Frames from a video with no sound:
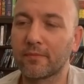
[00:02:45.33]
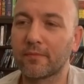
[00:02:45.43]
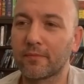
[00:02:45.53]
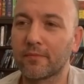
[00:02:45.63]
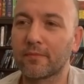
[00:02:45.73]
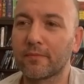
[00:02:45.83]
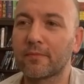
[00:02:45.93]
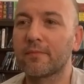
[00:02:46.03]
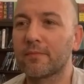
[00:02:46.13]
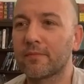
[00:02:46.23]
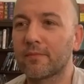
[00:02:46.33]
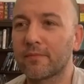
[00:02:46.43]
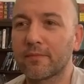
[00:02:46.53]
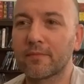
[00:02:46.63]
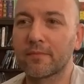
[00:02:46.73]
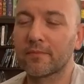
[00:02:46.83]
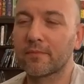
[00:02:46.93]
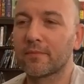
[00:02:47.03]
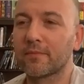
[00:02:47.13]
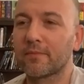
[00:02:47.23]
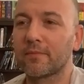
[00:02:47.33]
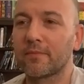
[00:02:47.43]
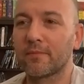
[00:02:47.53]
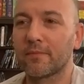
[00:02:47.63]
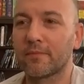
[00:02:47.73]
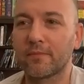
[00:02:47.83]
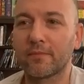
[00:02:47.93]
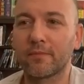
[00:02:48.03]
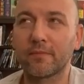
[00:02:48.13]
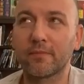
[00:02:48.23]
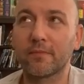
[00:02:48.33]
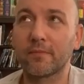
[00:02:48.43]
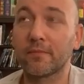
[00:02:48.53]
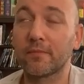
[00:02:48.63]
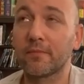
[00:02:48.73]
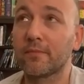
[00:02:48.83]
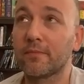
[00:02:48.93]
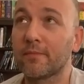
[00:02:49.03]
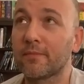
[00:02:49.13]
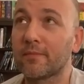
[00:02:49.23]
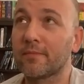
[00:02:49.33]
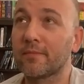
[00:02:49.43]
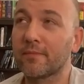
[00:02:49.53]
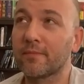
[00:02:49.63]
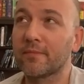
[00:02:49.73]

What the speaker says: This person isn't speaking.